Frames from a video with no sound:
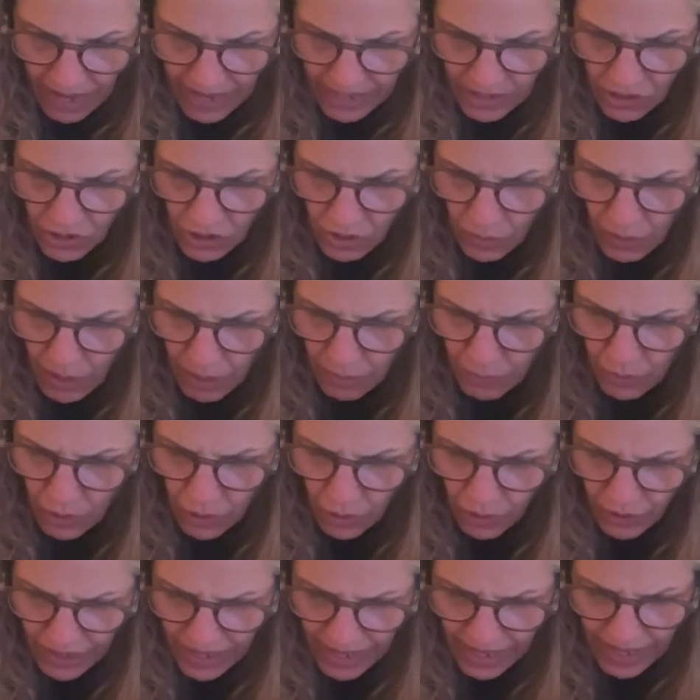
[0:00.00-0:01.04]
so I'm
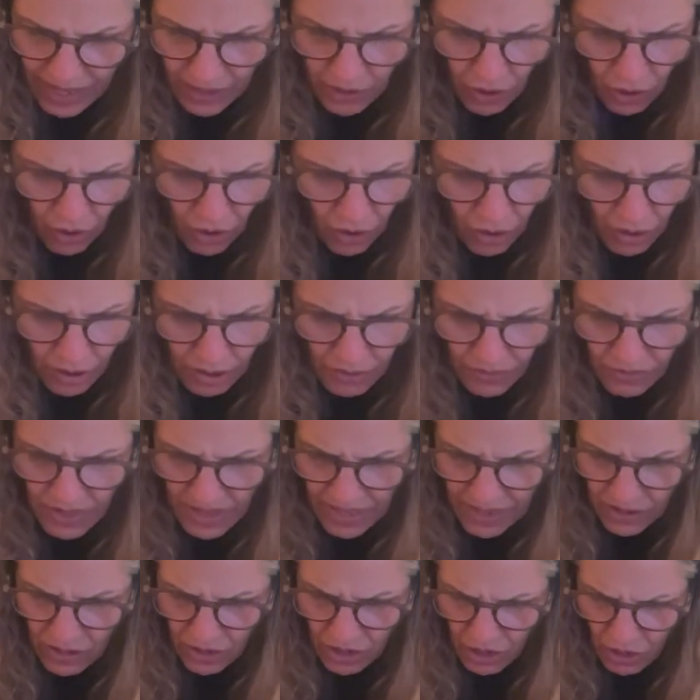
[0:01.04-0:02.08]
looking at all of
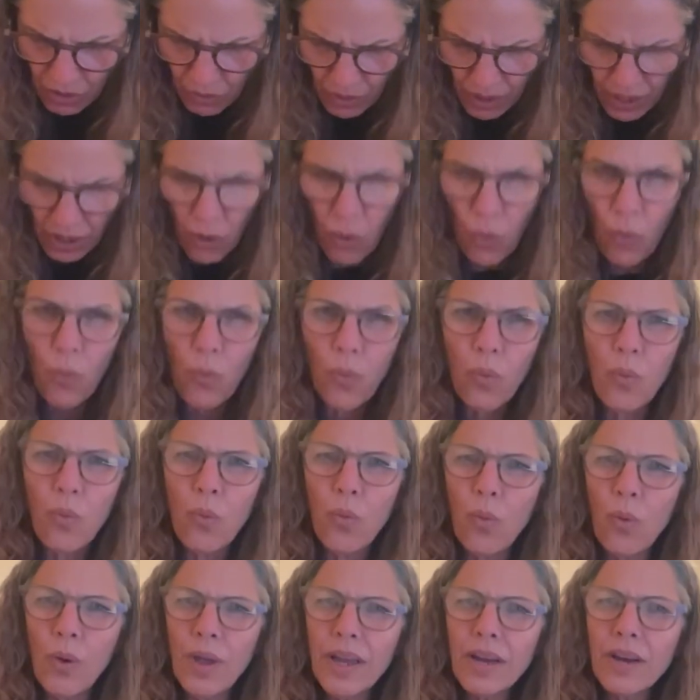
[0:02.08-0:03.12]
this going,
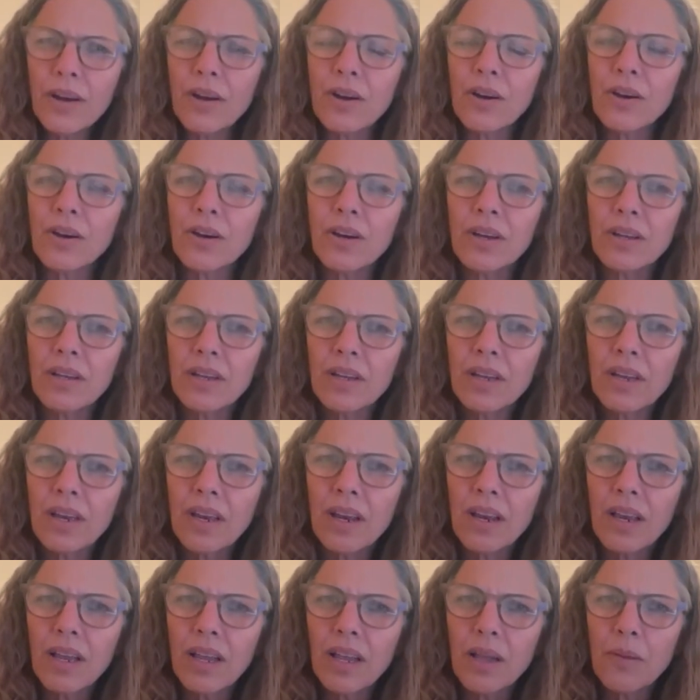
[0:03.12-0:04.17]
where
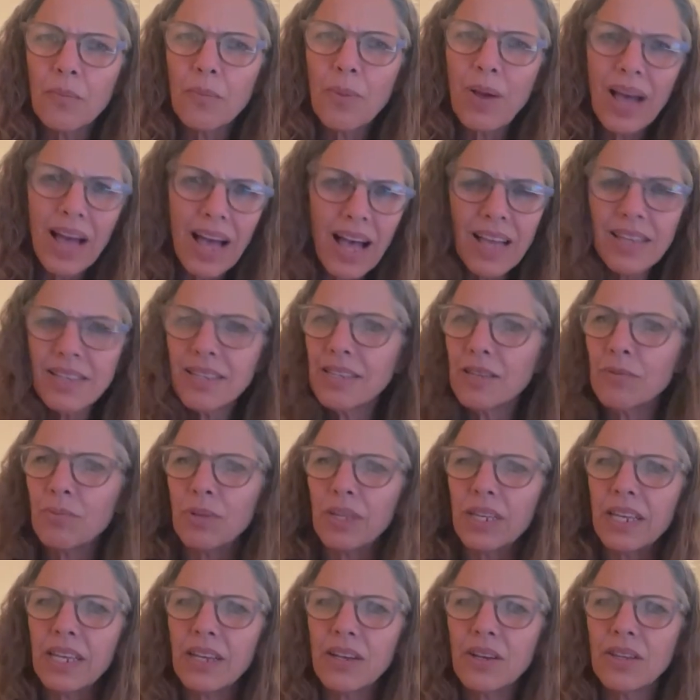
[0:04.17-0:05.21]

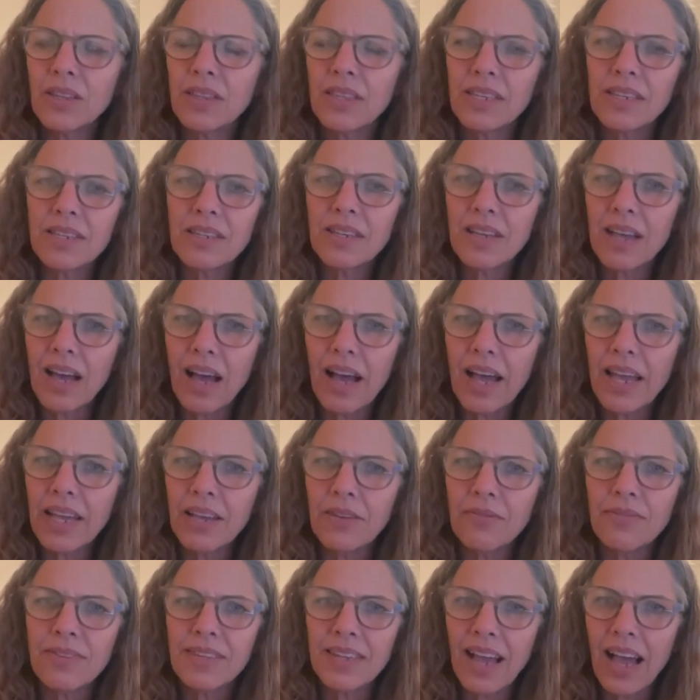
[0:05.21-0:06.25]
possibly could this guy
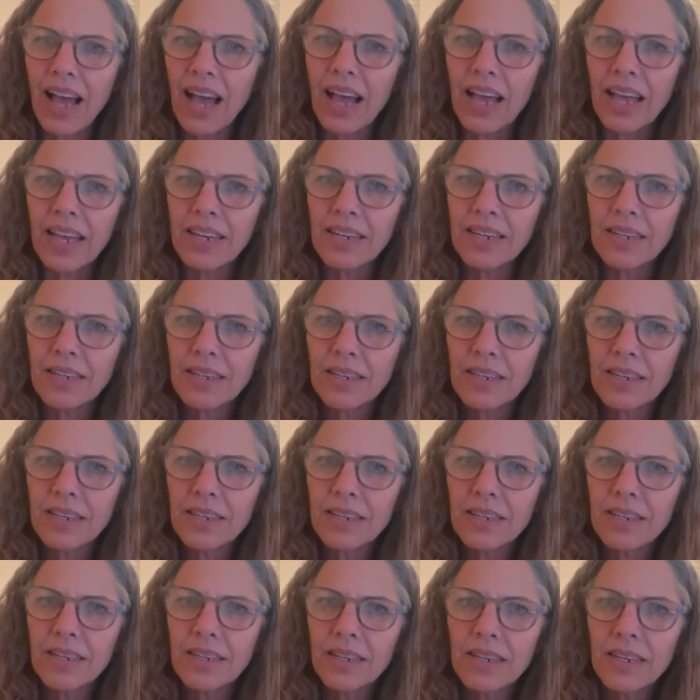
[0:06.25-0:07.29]
have died?
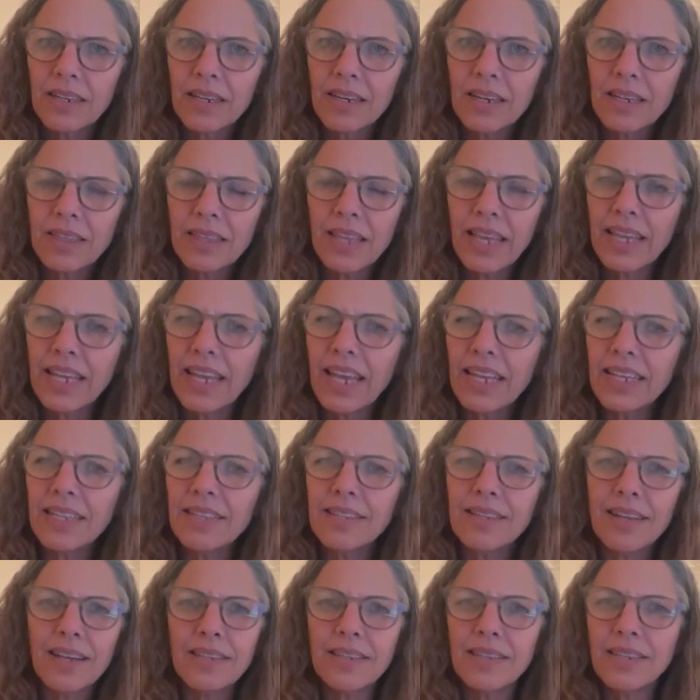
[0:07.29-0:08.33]
Like,
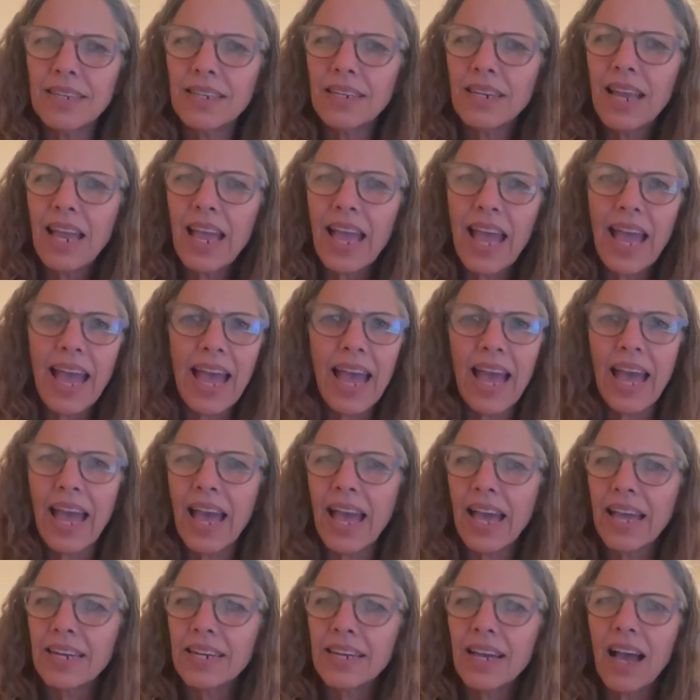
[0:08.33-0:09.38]
it doesn't
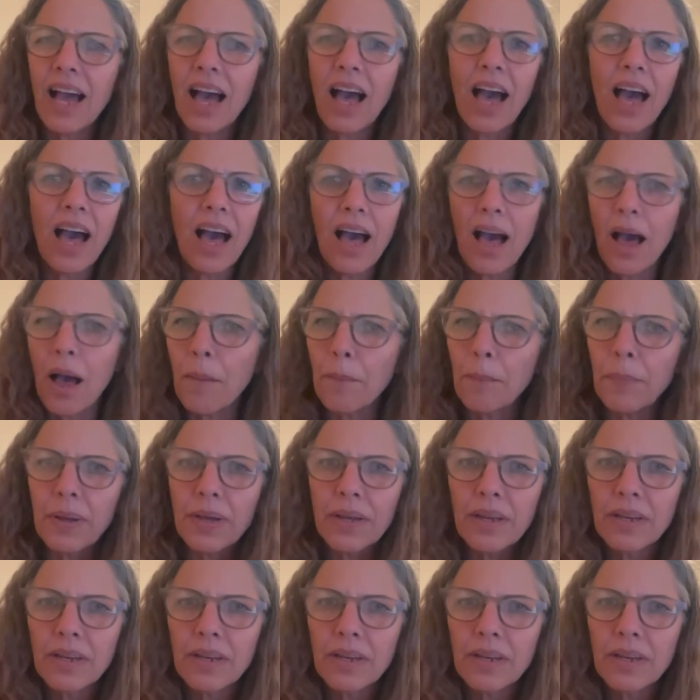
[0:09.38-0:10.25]
add up.